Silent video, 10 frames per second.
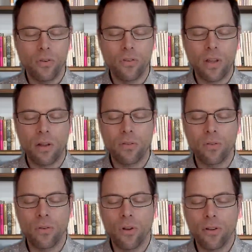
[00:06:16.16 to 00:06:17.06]
you start
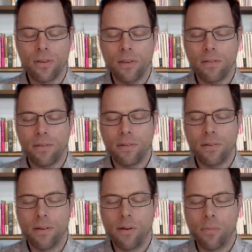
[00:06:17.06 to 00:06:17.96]
to
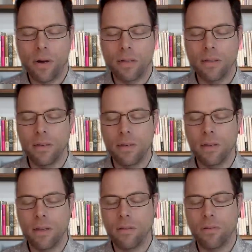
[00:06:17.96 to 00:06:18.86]
notice your
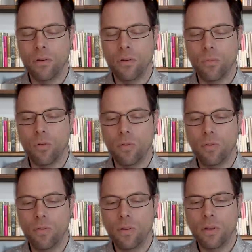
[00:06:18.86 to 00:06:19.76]
body as you
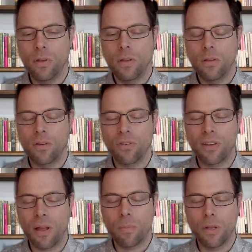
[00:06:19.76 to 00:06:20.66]
move to
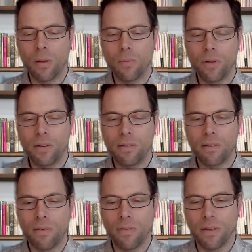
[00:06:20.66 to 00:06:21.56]
step number
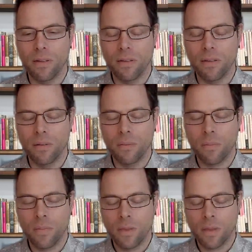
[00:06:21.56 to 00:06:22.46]
7.
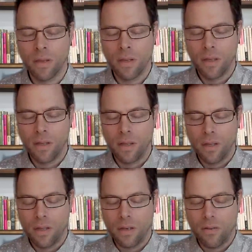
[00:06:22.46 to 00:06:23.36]

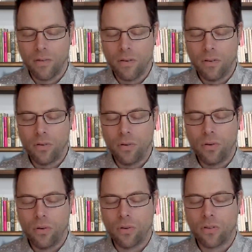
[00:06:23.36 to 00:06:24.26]
And as you
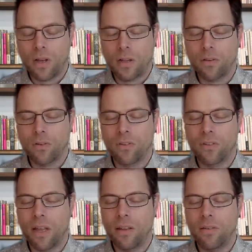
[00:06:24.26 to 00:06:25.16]
do, you start to
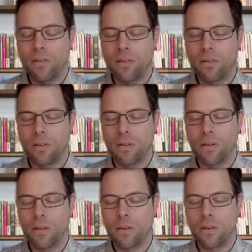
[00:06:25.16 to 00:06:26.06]
sense
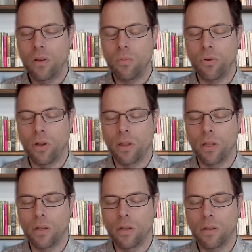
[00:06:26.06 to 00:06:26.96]
your
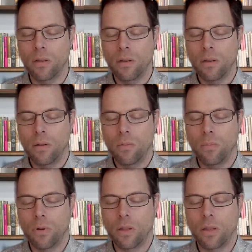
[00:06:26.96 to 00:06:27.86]
breathing
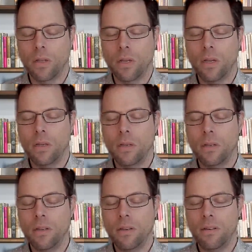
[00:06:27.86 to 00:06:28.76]

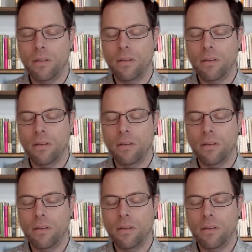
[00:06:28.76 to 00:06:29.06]
in